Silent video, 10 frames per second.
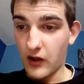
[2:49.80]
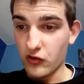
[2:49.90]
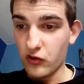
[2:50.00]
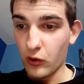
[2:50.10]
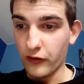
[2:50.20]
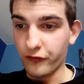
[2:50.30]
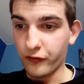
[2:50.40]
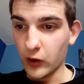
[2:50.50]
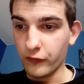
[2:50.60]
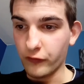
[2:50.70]
until the
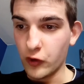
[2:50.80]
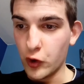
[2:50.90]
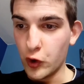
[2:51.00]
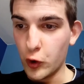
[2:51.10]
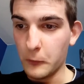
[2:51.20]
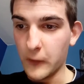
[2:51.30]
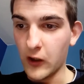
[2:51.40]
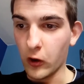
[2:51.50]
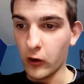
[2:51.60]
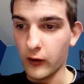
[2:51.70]
fall of
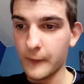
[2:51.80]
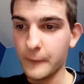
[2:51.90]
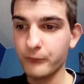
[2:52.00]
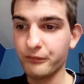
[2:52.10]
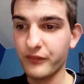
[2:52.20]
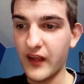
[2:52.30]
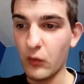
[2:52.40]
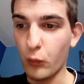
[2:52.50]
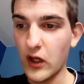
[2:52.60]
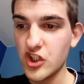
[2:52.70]
Numenor,
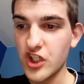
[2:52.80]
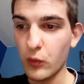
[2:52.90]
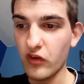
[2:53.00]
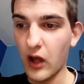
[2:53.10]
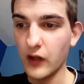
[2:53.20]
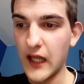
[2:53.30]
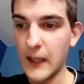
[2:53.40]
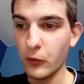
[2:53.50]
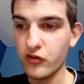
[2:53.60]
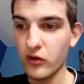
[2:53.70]
in which he was
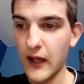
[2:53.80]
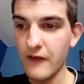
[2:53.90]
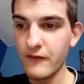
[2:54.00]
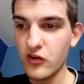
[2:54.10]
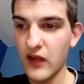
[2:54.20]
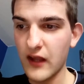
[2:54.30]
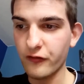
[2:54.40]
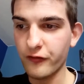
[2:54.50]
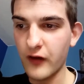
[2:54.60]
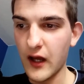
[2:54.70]
unable to ever take
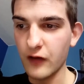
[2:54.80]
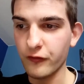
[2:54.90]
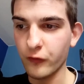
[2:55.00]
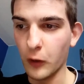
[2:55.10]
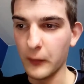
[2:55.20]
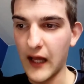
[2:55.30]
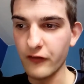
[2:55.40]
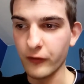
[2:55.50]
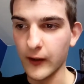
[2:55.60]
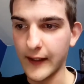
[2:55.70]
fair form
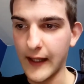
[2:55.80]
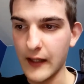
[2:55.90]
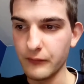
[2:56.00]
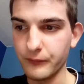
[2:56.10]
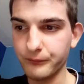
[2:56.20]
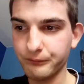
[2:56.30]
ever again.